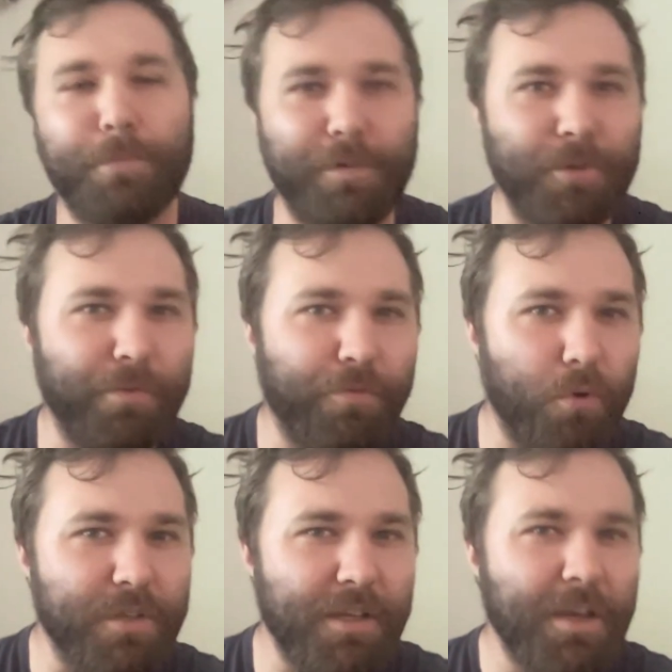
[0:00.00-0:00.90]

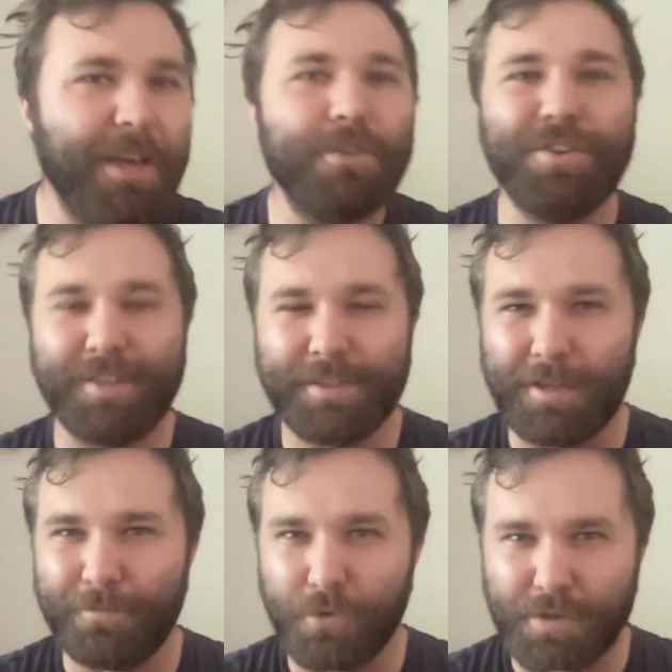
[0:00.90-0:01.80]
1540 to
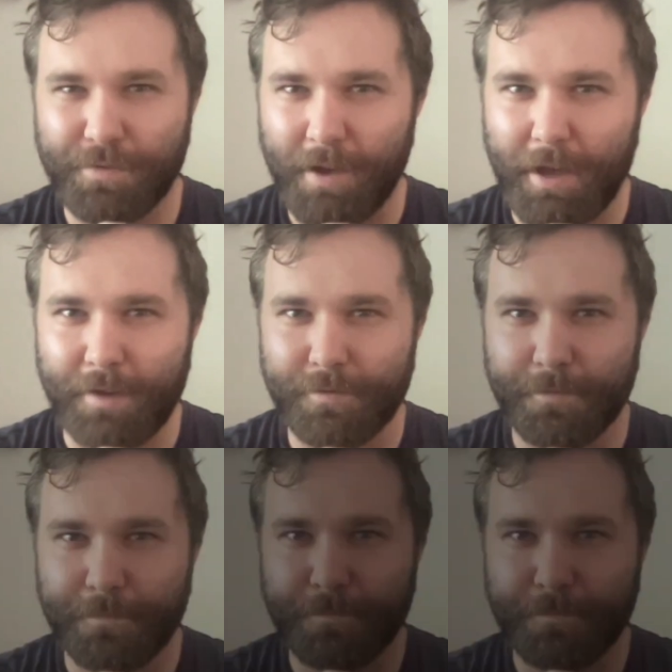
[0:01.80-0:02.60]
1645.